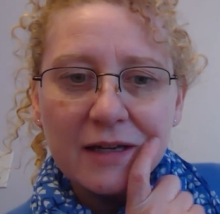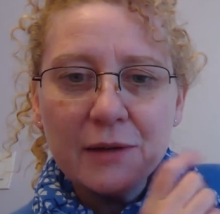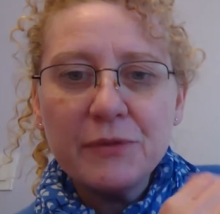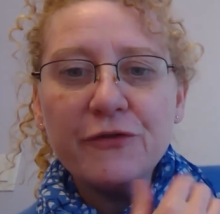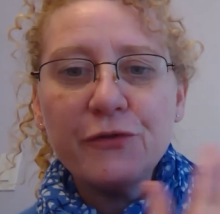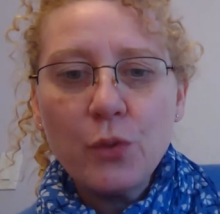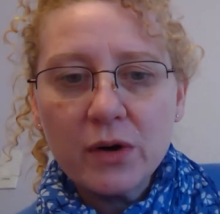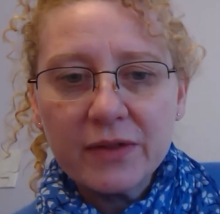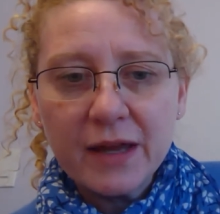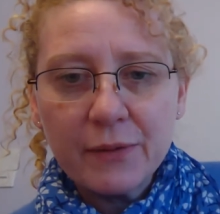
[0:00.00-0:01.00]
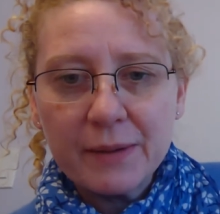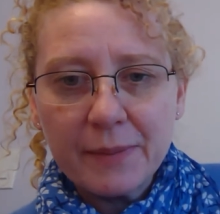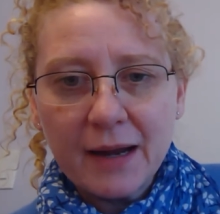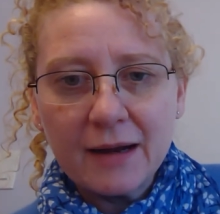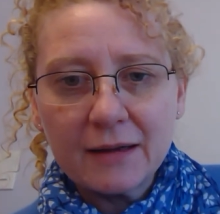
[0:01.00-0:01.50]
before they went
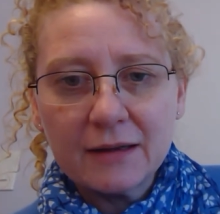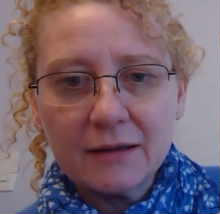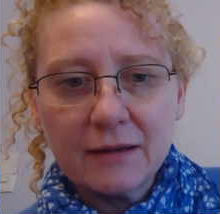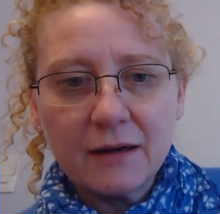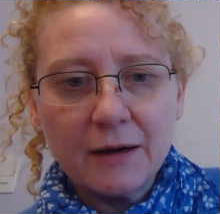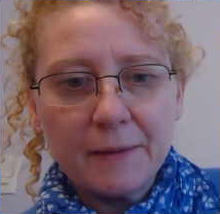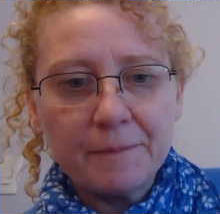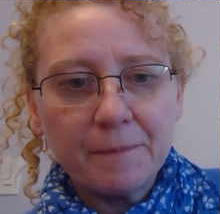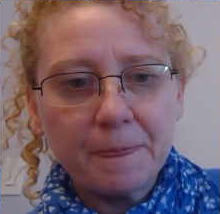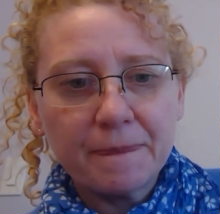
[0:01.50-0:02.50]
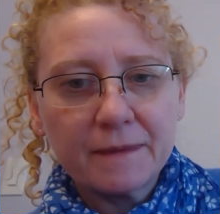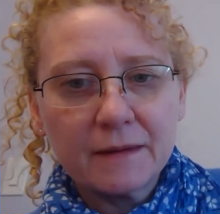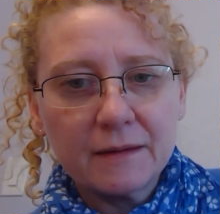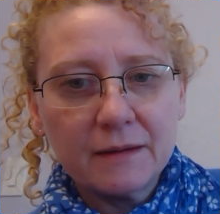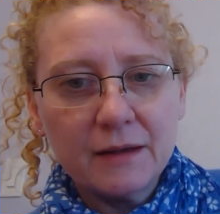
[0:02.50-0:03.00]
back,
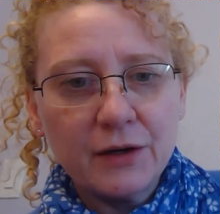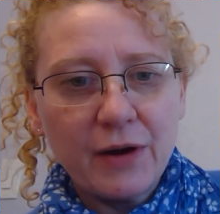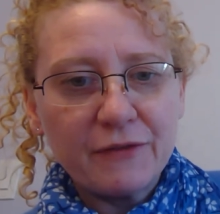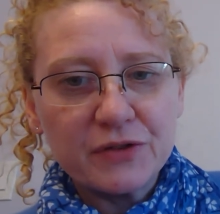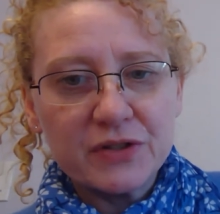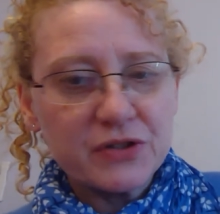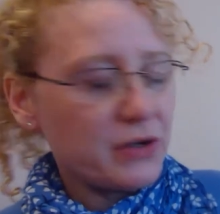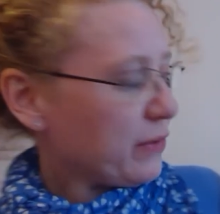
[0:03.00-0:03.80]
after the snow